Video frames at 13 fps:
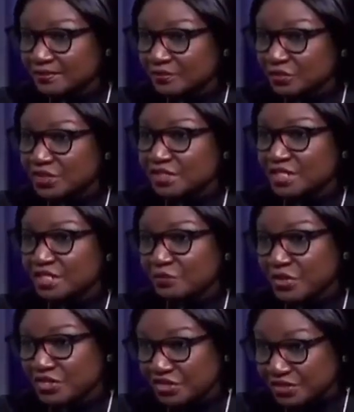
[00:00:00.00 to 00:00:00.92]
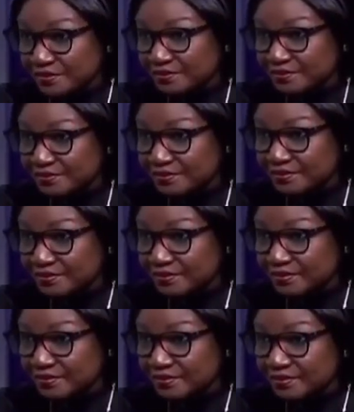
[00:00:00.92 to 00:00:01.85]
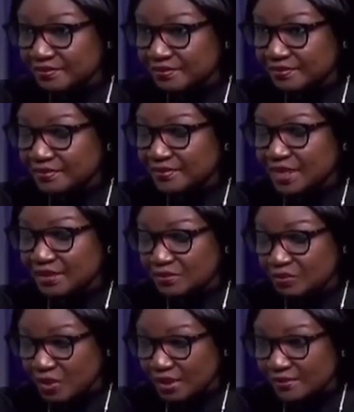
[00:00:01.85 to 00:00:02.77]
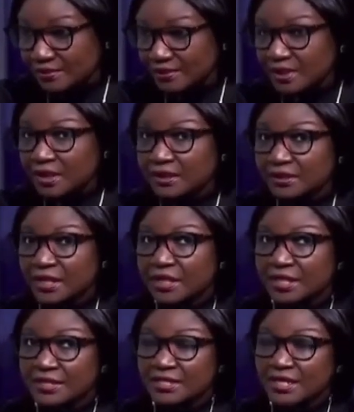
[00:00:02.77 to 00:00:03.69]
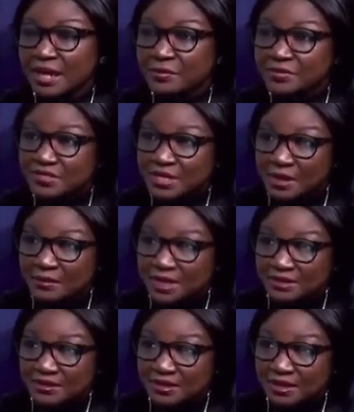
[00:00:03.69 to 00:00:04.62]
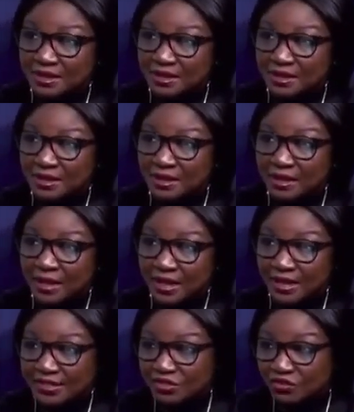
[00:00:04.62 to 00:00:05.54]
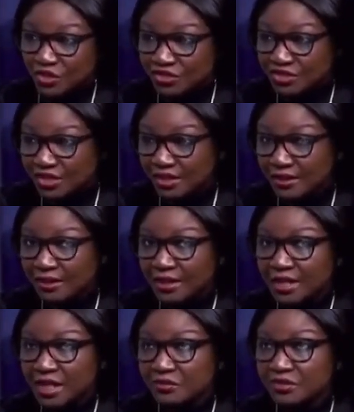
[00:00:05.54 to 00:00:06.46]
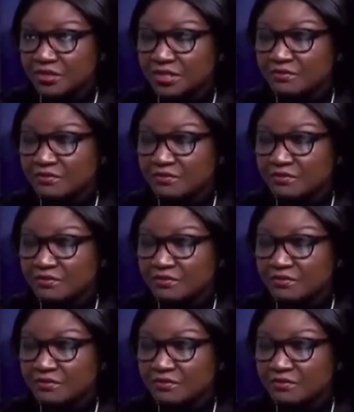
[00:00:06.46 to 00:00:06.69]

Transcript: which is his pension. Right. That's one. Mm. Then as a lump sum, as a ex gratia, he received a